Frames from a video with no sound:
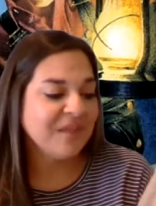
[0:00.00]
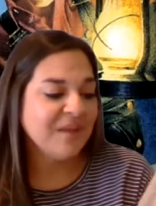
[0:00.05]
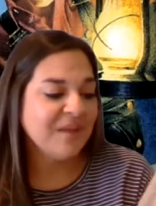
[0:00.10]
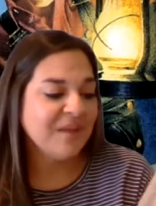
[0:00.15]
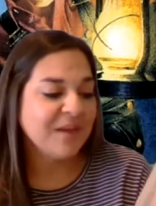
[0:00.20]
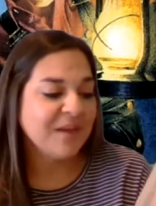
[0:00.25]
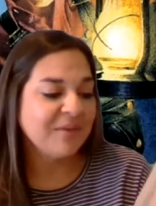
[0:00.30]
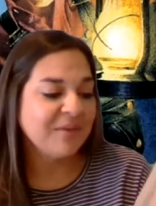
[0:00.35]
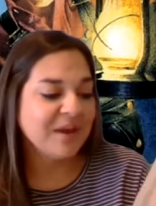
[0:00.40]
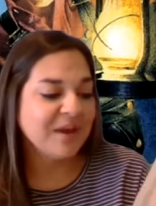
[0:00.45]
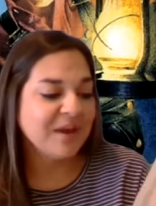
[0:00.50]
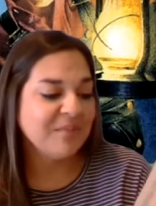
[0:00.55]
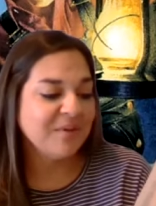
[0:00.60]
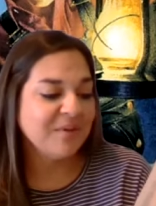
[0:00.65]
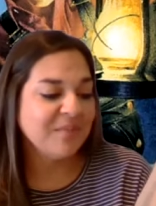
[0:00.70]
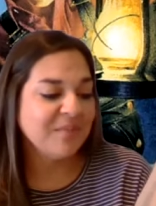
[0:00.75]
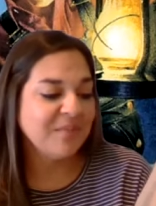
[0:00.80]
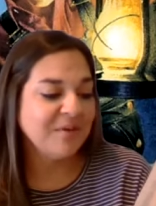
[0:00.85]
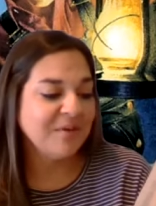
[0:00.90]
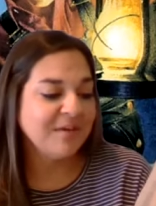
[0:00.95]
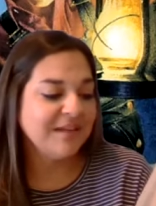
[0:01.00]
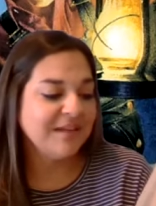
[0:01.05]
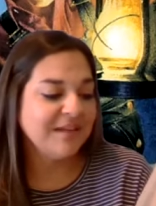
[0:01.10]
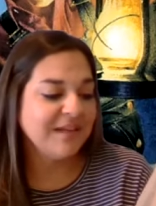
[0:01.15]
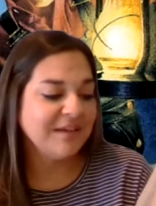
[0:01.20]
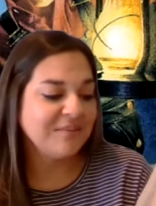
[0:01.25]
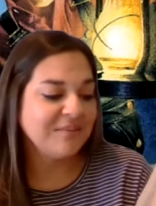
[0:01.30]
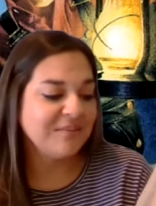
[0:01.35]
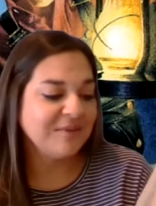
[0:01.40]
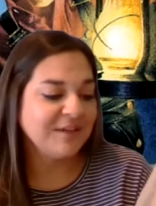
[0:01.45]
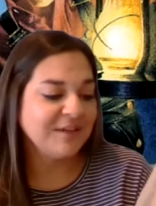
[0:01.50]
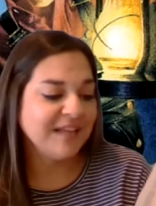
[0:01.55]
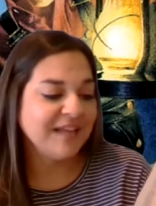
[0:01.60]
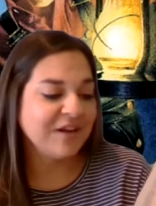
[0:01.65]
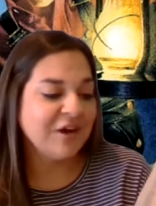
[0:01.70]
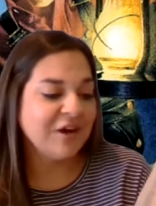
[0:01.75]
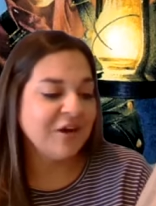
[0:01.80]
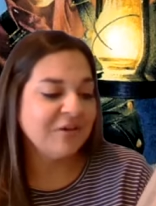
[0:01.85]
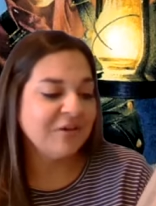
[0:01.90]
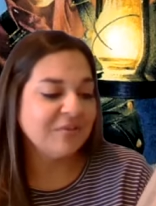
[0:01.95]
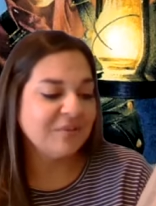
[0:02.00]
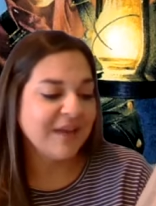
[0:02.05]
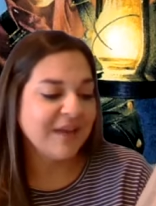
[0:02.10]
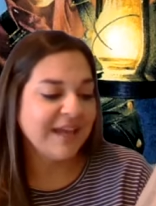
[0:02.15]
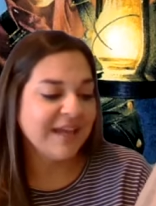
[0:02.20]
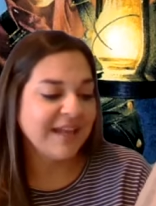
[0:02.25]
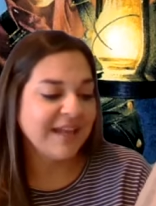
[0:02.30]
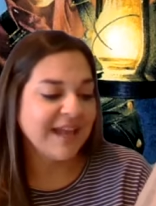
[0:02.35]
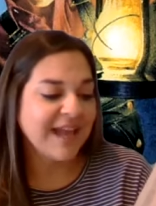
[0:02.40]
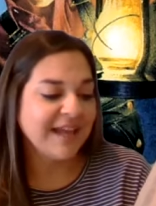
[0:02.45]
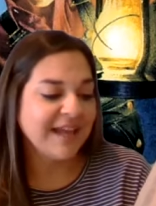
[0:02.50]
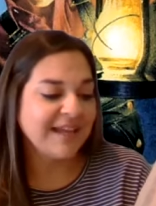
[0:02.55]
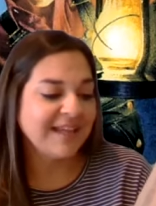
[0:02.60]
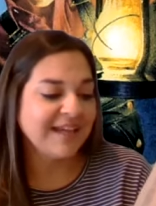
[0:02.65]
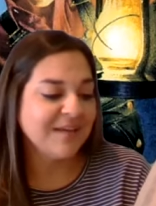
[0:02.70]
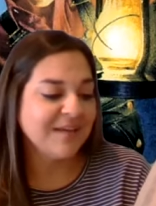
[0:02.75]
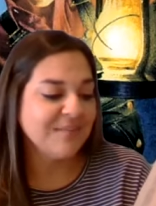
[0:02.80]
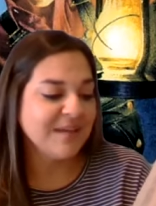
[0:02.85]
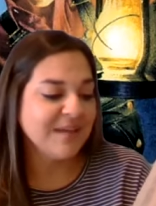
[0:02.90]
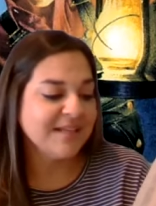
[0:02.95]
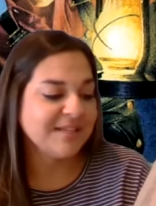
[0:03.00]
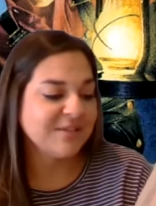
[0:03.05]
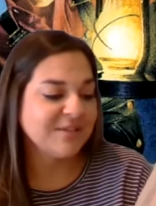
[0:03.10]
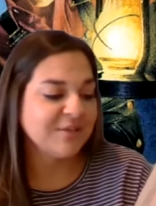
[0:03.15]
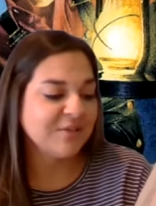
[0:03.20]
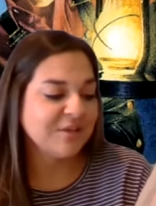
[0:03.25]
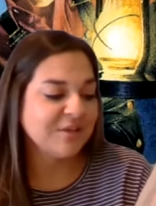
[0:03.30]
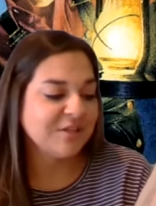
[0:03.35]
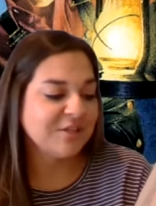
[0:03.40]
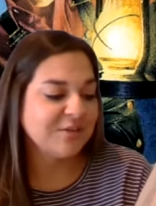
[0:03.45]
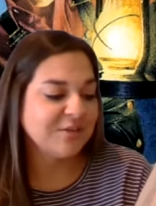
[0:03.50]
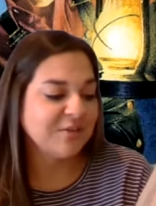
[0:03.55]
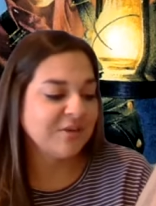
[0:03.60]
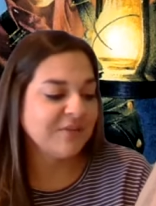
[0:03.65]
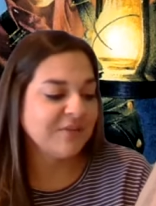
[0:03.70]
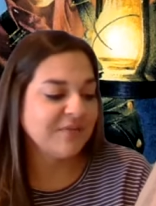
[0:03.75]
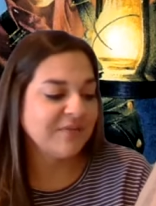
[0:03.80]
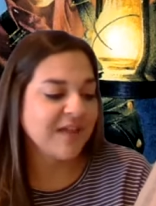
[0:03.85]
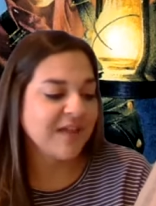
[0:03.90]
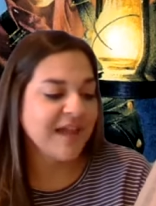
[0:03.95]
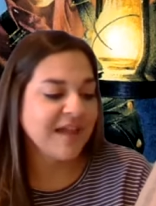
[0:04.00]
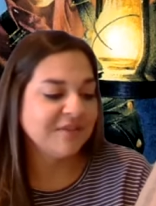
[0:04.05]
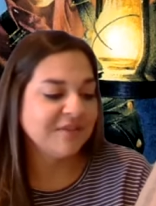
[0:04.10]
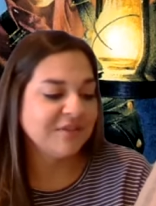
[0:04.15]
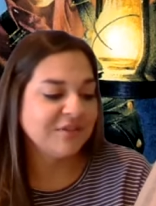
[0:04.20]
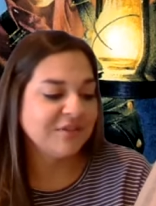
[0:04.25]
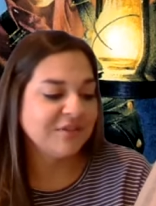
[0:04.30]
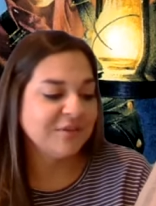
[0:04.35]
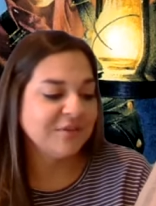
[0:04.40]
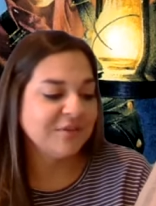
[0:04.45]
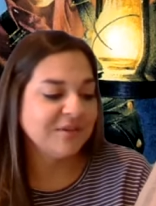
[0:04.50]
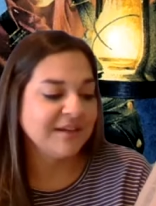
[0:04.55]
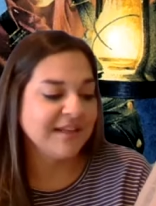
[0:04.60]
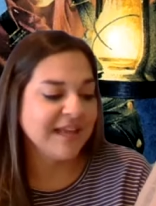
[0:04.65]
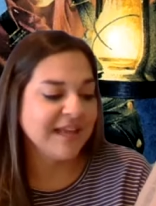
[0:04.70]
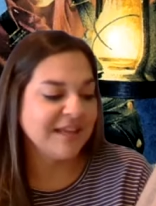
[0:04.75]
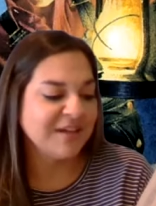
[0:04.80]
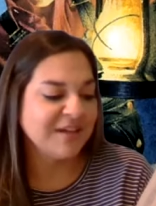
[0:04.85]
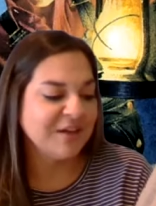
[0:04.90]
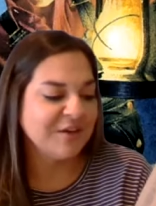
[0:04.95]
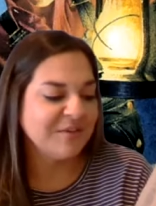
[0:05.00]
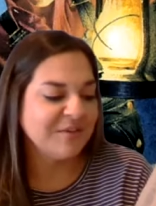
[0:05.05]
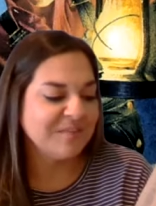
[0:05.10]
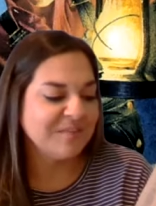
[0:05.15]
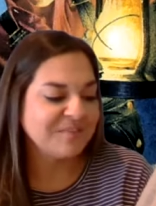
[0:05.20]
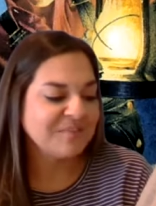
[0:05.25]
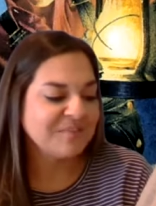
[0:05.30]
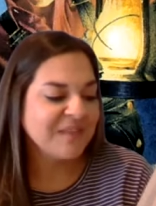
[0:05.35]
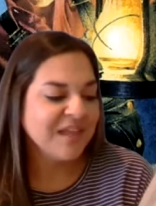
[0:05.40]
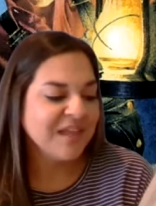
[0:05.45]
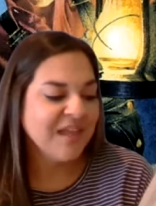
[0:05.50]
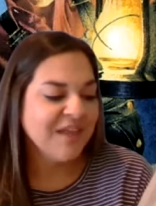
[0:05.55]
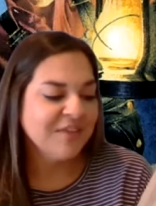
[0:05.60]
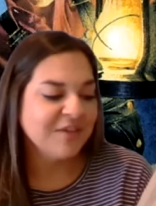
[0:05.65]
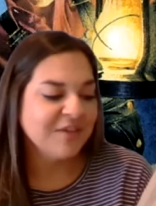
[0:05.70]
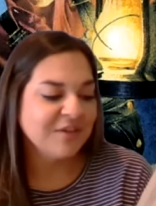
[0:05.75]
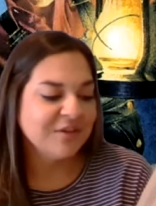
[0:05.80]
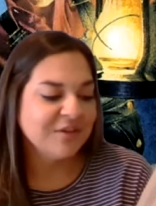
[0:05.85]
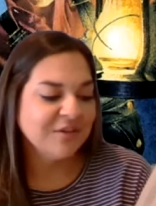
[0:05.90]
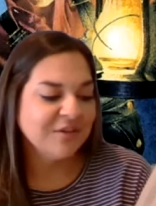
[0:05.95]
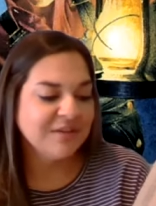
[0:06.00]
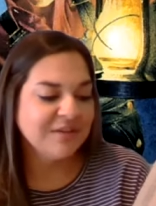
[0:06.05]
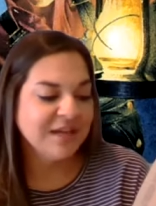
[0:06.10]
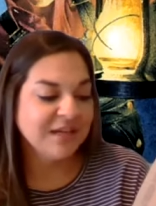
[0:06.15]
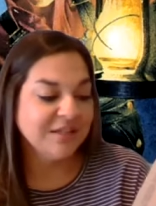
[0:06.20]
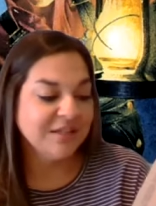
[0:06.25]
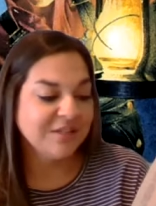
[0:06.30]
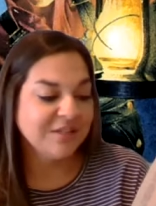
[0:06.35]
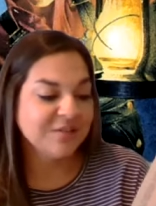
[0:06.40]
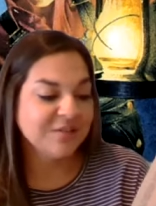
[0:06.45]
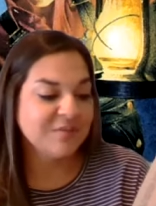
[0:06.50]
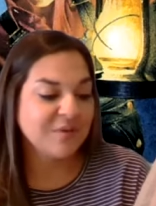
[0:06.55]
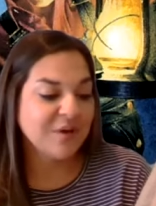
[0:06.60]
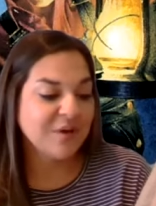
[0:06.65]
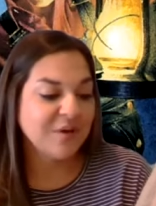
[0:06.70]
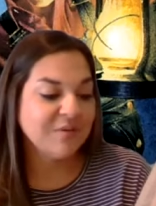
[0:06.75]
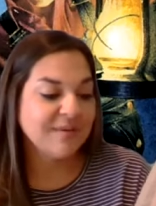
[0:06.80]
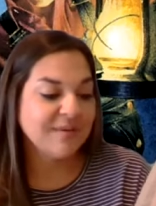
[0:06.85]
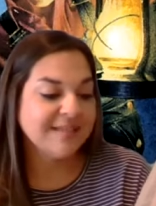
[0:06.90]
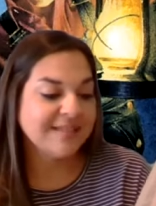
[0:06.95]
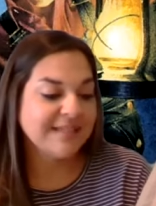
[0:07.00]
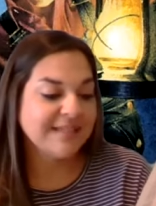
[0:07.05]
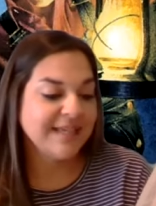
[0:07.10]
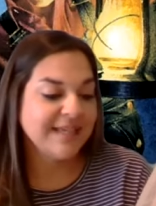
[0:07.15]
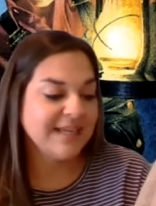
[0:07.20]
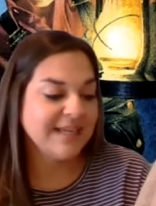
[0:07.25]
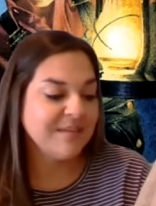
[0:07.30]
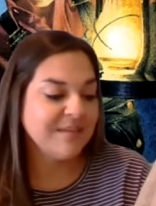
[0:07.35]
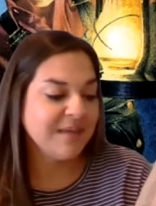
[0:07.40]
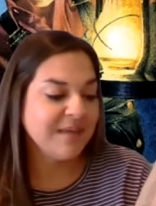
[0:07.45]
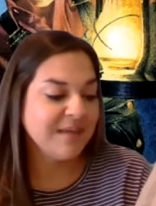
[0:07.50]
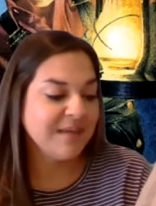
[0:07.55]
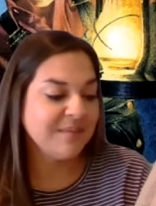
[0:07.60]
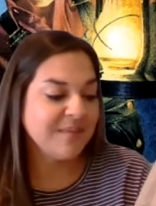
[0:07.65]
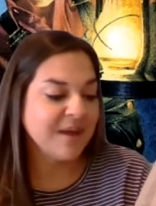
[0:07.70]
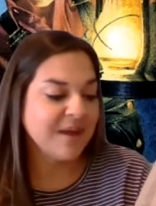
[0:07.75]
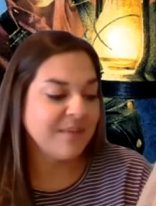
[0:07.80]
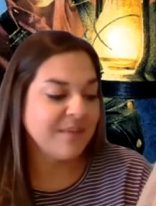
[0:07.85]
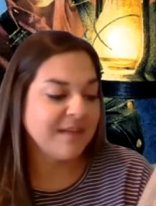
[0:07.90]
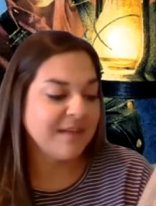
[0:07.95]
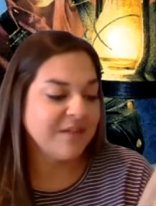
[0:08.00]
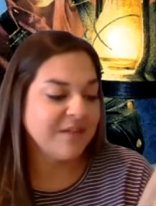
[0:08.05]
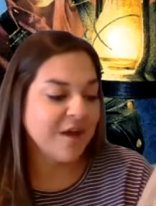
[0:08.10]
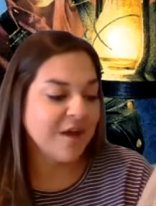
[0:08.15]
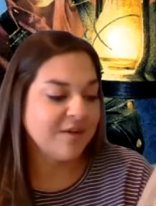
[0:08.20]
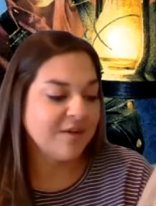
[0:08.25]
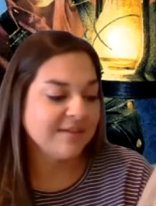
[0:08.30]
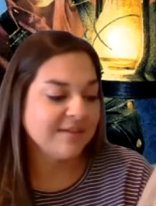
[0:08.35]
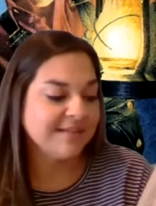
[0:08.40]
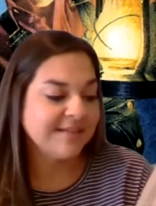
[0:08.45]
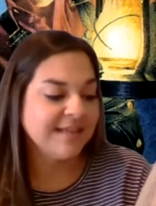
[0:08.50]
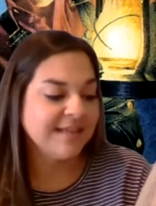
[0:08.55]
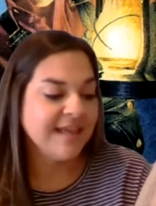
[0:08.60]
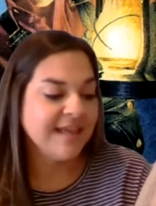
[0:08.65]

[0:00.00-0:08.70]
My grandpa would get all red. I'd cut my story short, fly out the door, and head home. The coon hunters were always kidding me about my dogs.